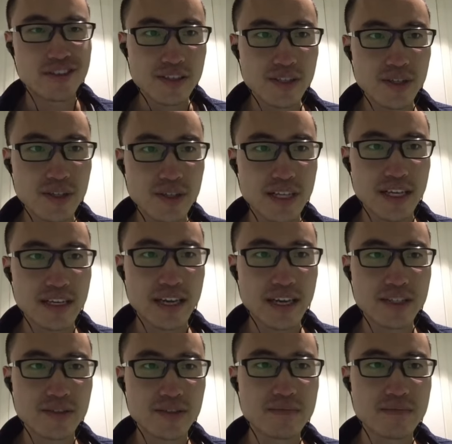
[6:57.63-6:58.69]
So like
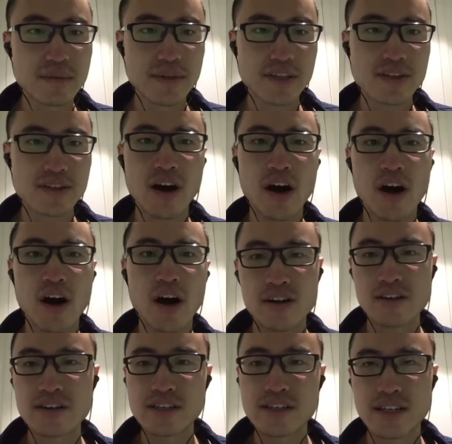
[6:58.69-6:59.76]
actually maybe the
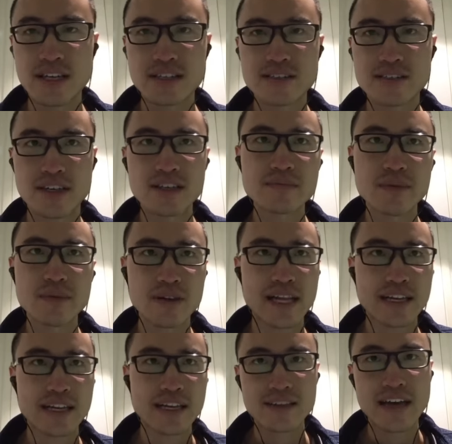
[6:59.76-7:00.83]
R is like sounds more
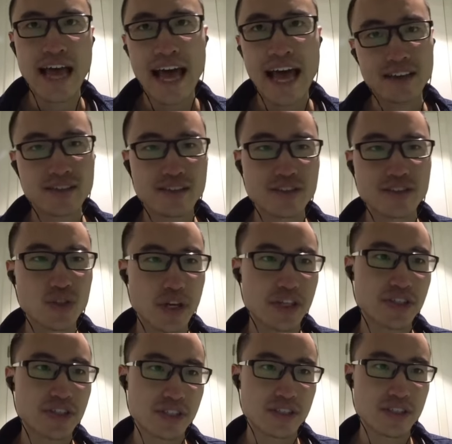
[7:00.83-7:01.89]
like the S in
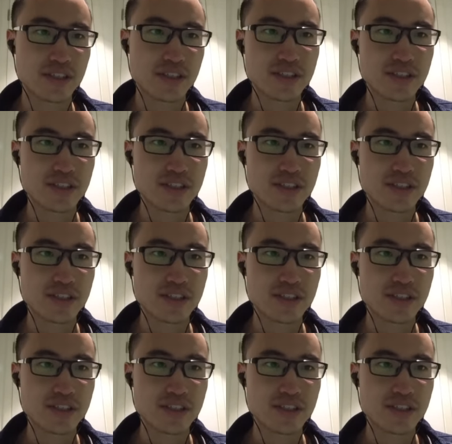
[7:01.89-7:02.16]
treasure.